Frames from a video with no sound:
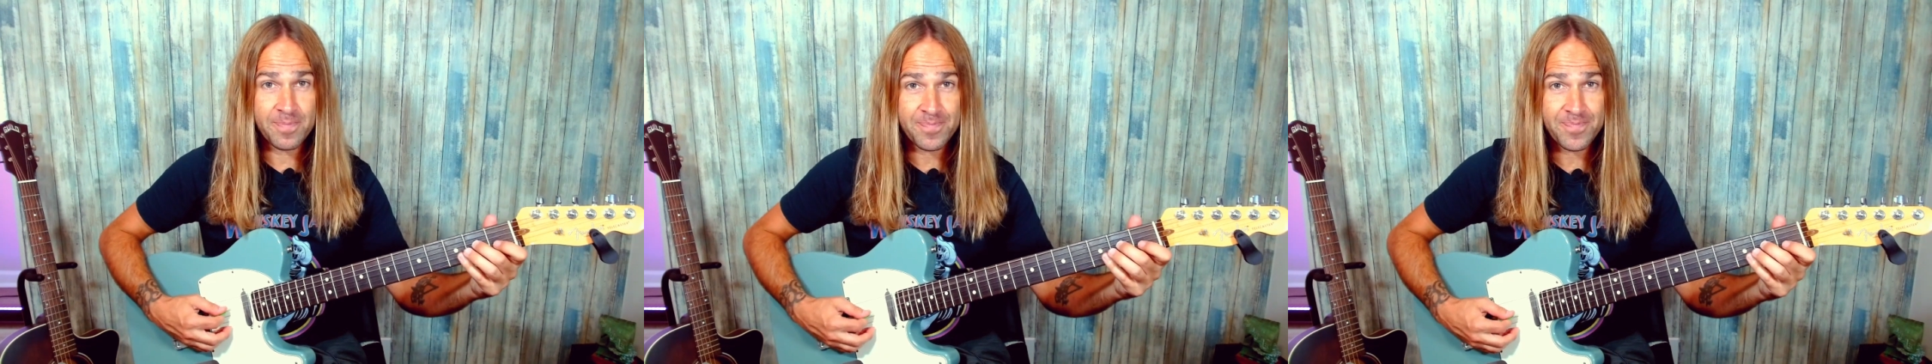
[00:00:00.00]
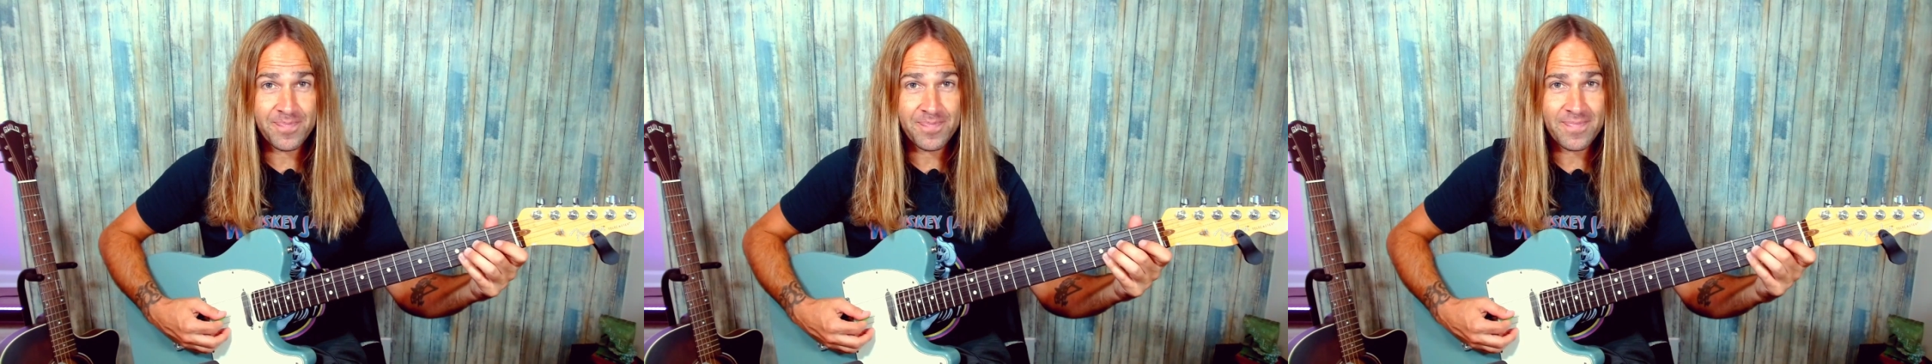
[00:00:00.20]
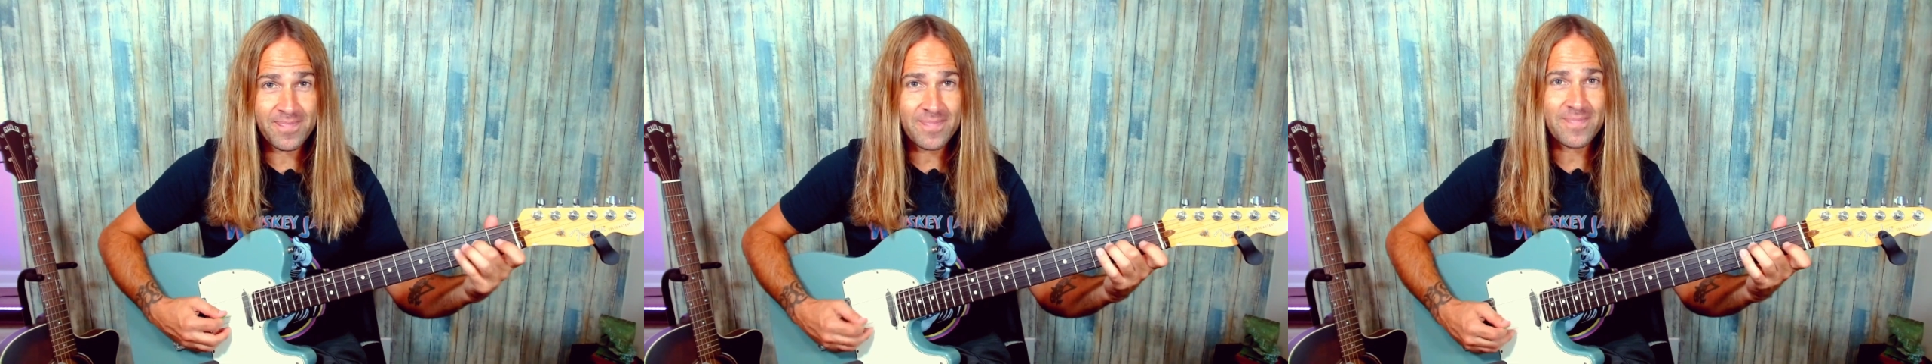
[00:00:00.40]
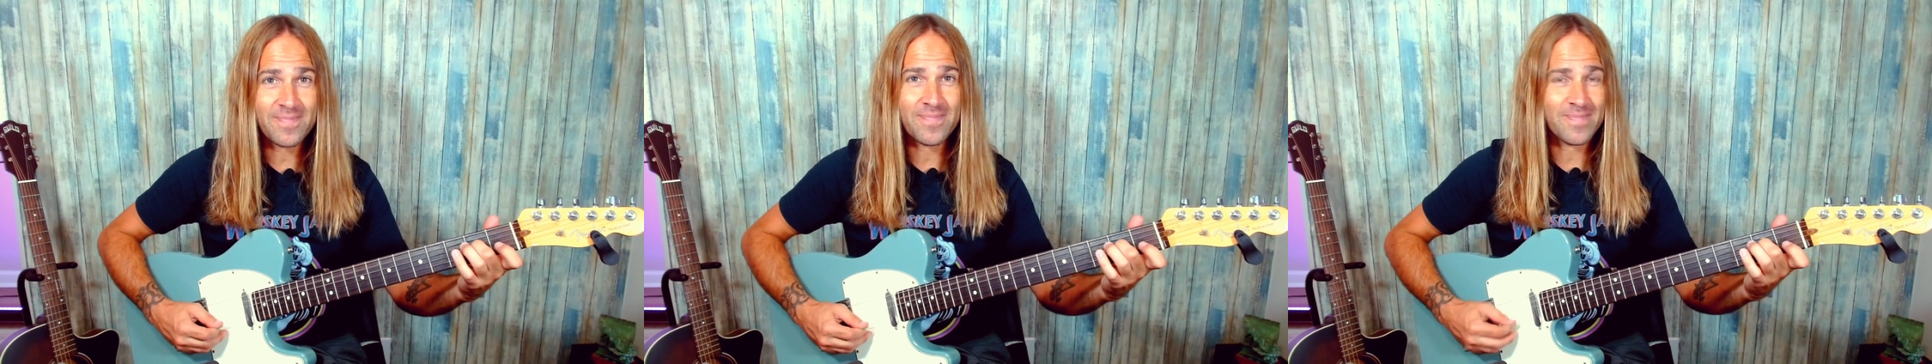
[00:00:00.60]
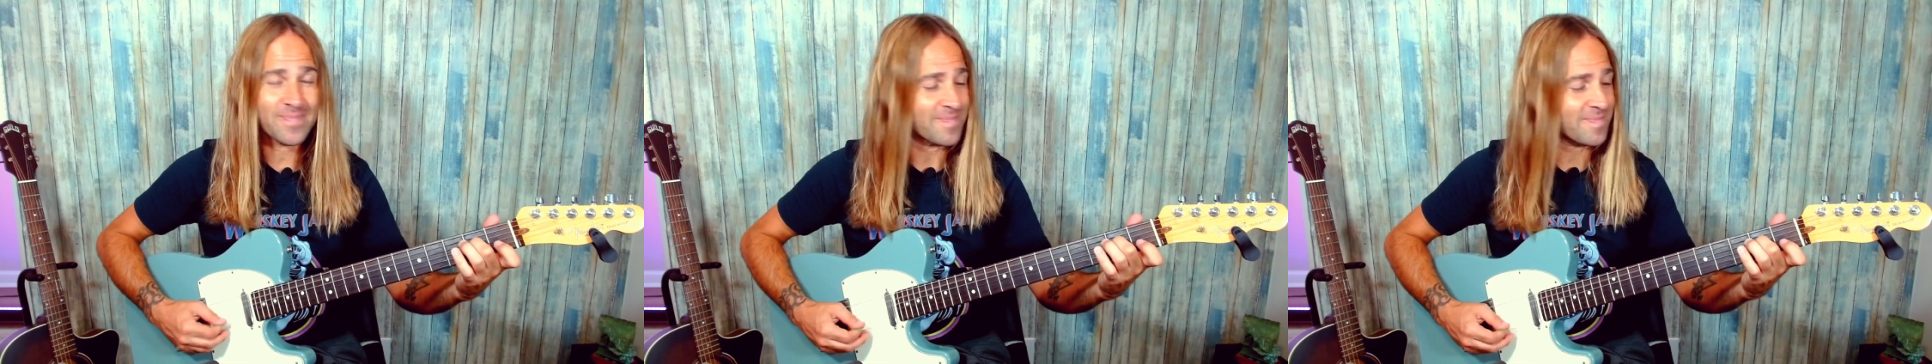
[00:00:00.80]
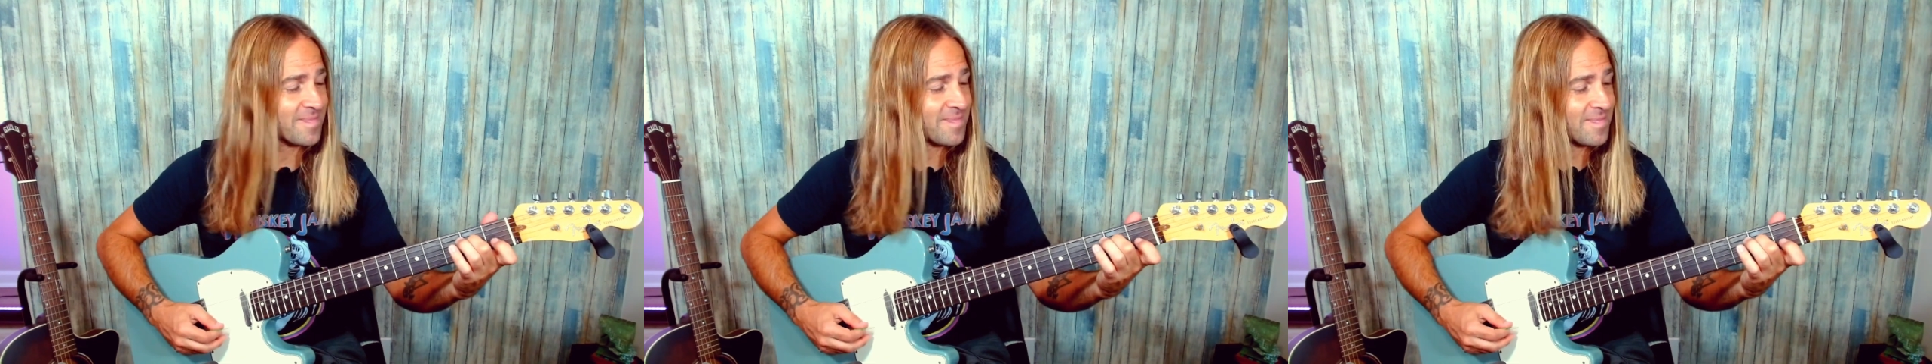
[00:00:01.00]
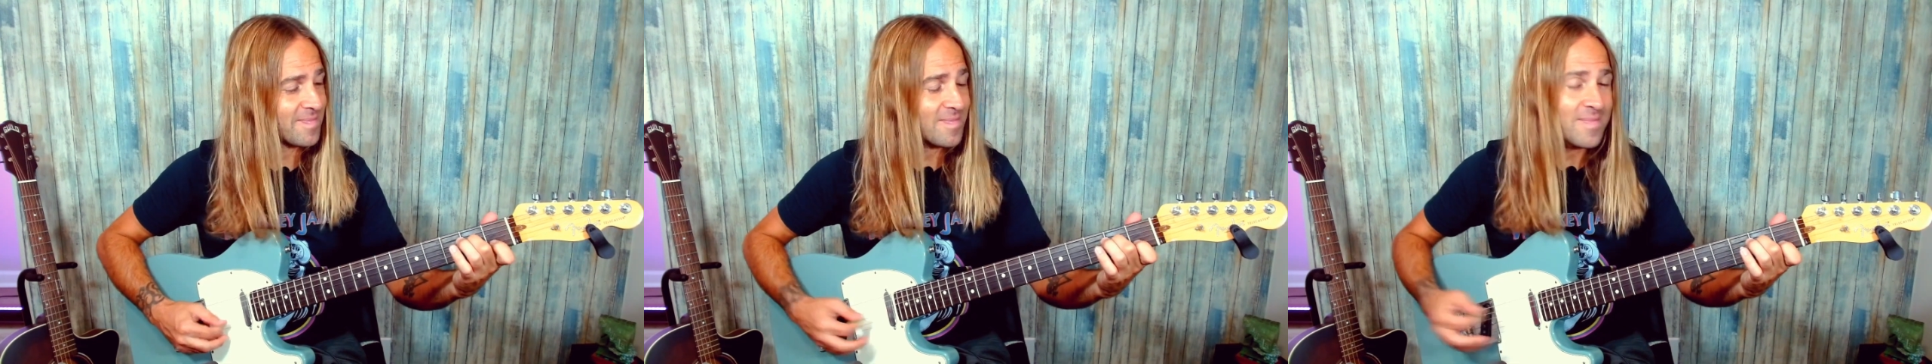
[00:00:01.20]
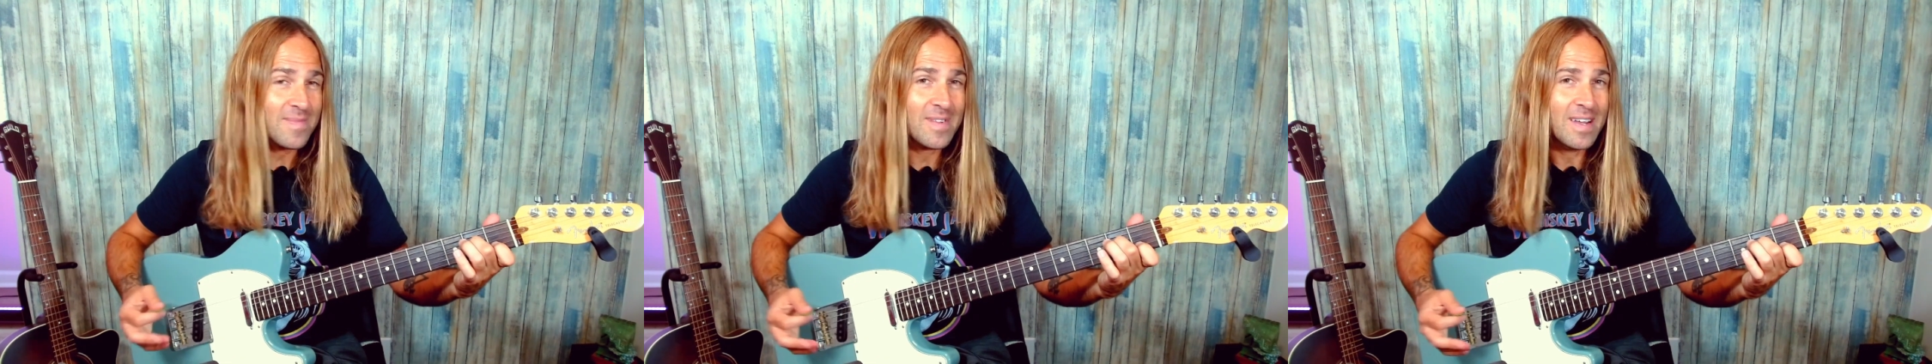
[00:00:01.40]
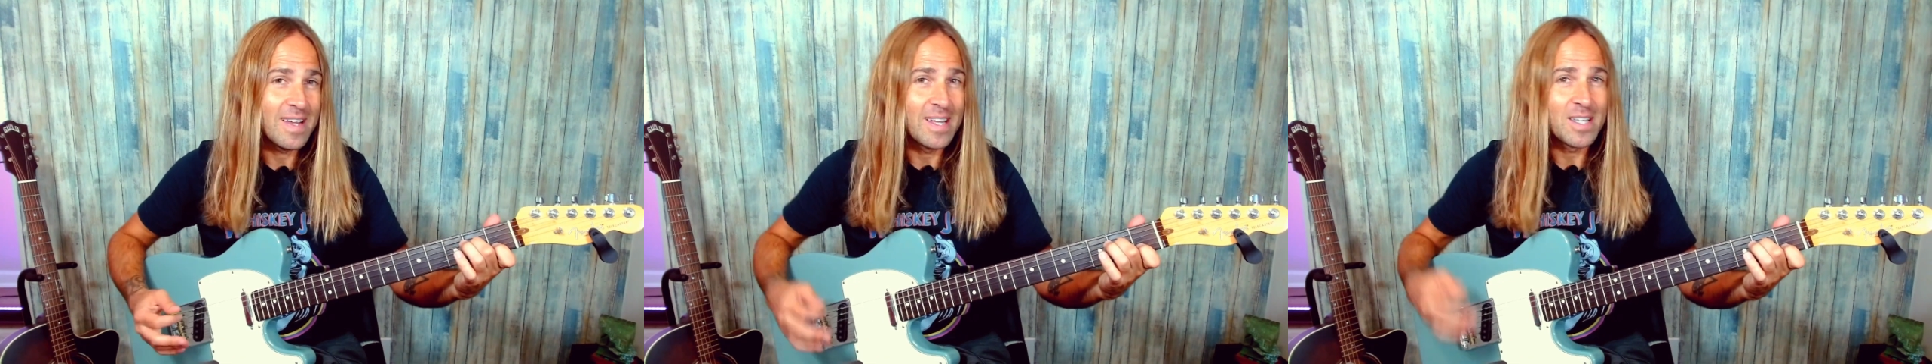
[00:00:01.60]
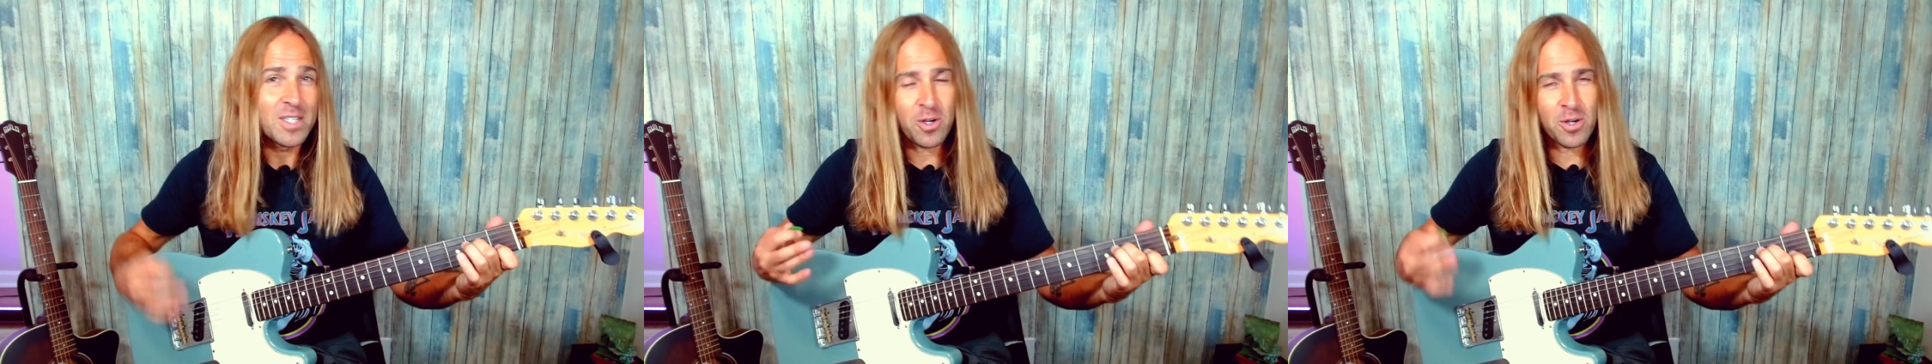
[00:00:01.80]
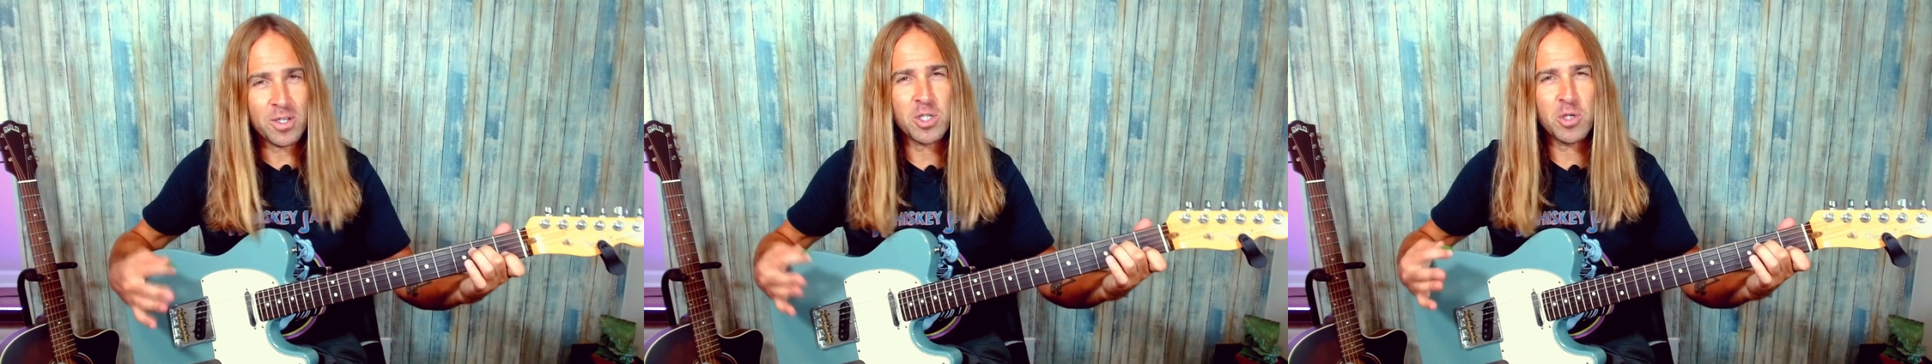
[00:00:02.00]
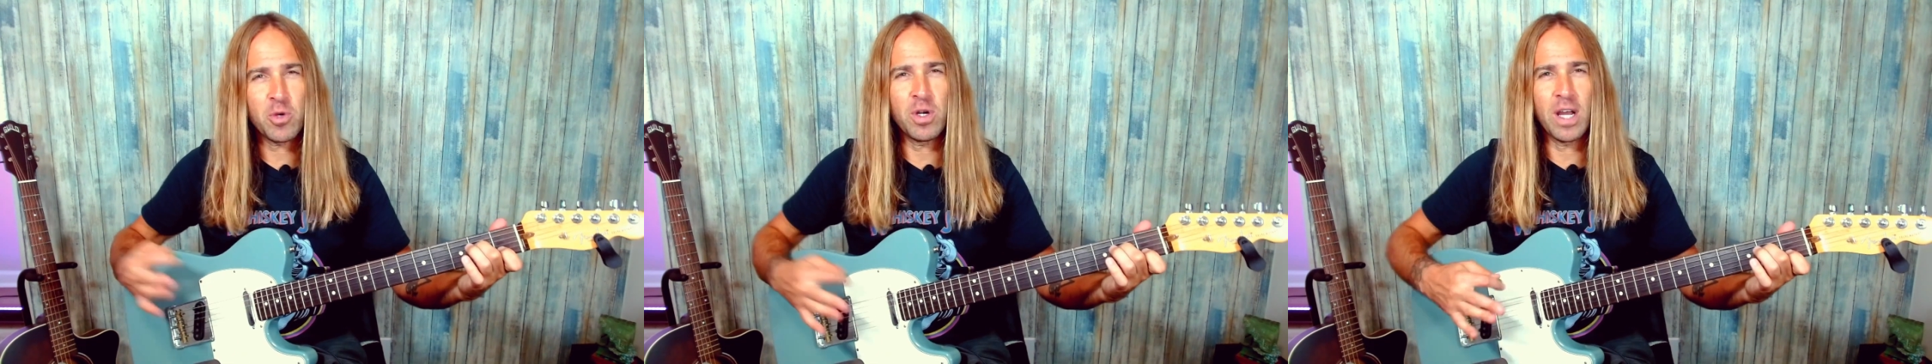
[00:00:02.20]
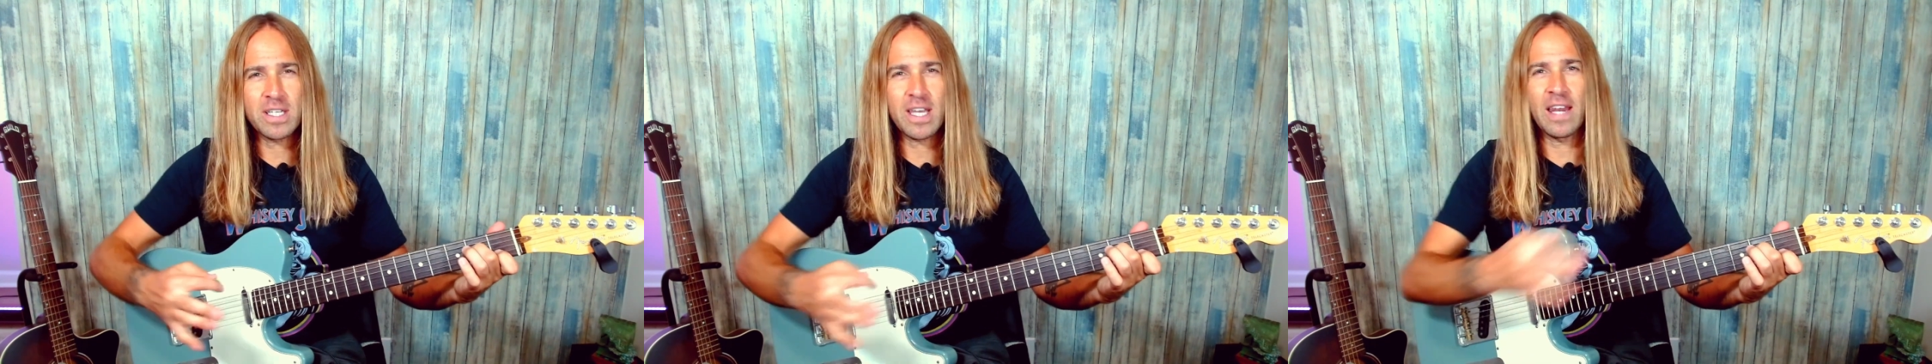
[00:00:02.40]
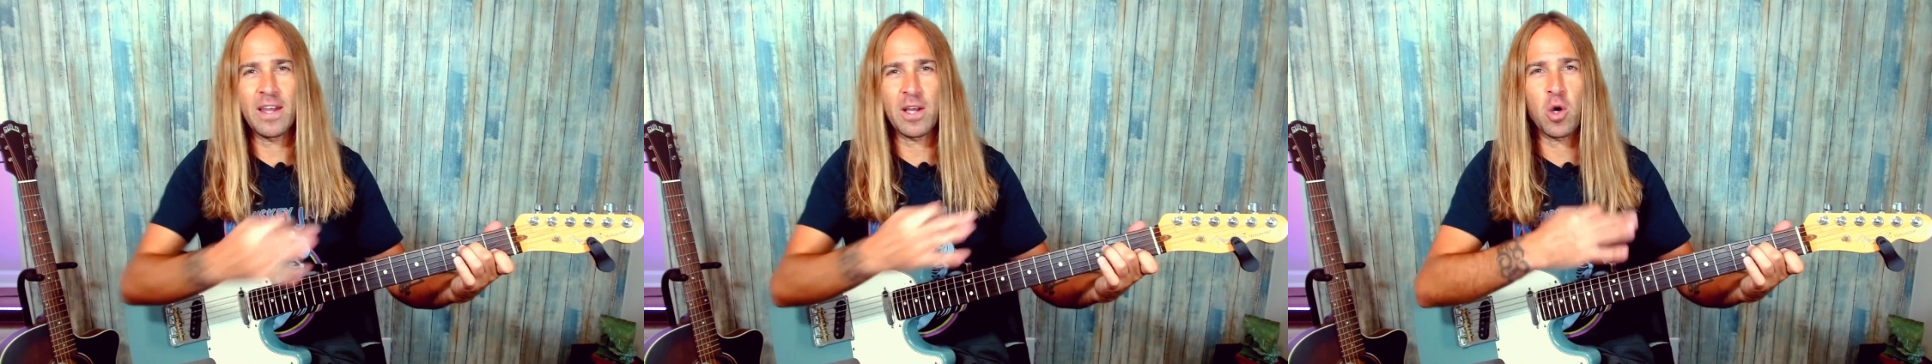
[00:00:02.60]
It turns into a nice kind of